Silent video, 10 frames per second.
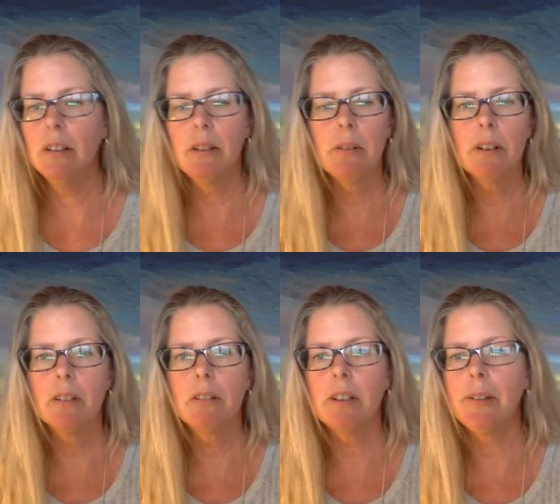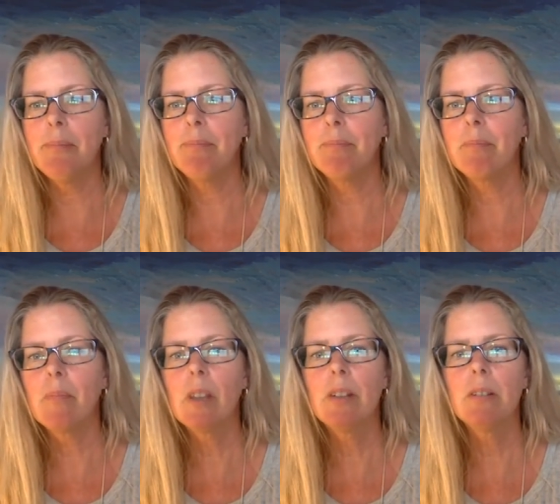I'm going to
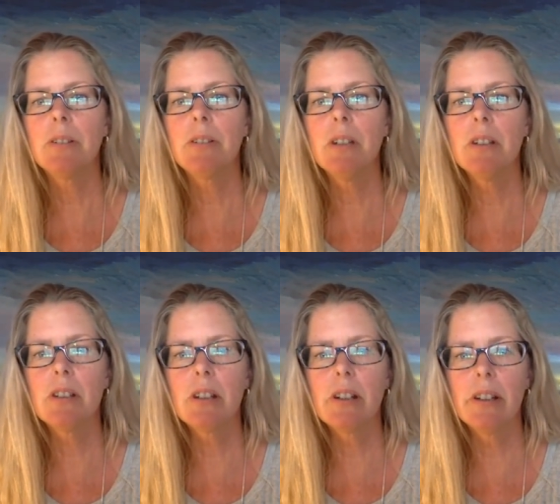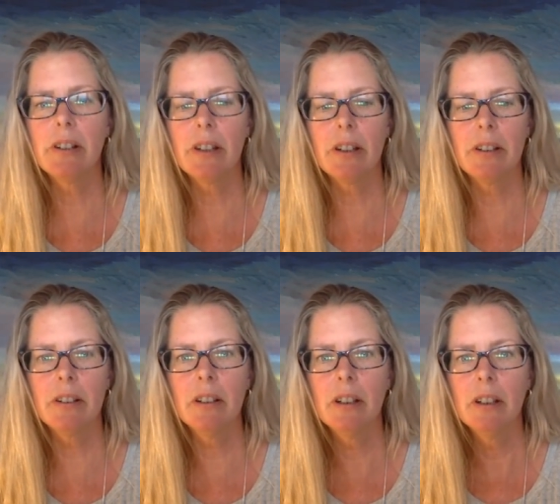do a screen share here
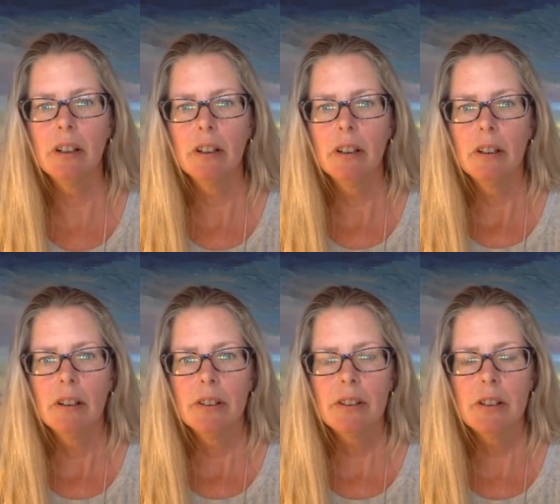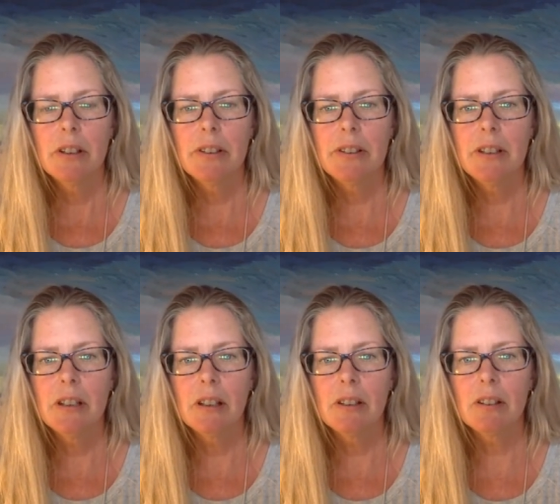again so you can see
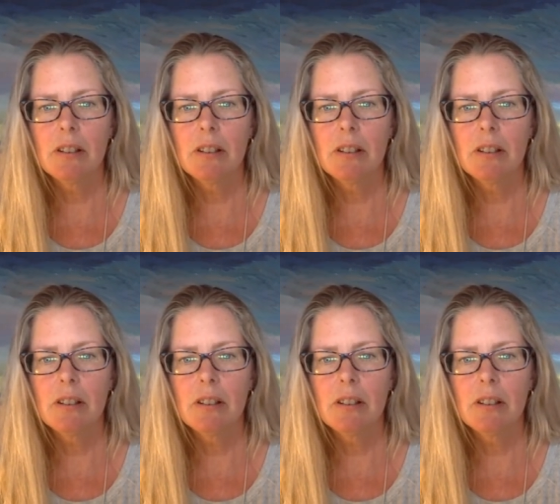it.